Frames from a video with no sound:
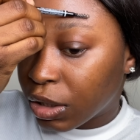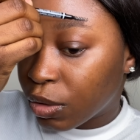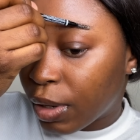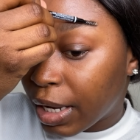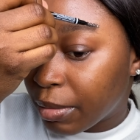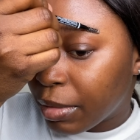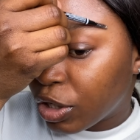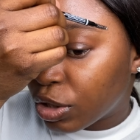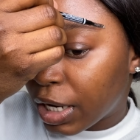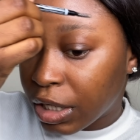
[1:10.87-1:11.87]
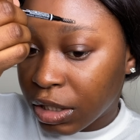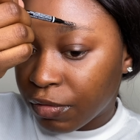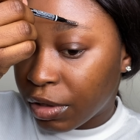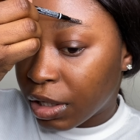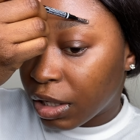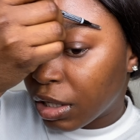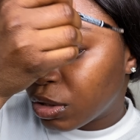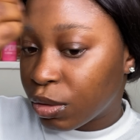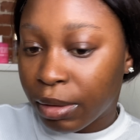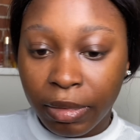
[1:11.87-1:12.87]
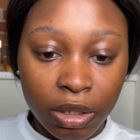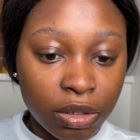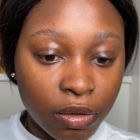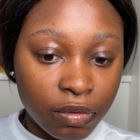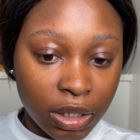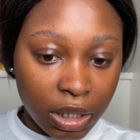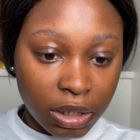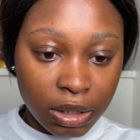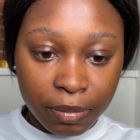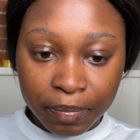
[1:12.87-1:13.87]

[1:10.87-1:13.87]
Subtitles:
So I make sure I use very little amount of this.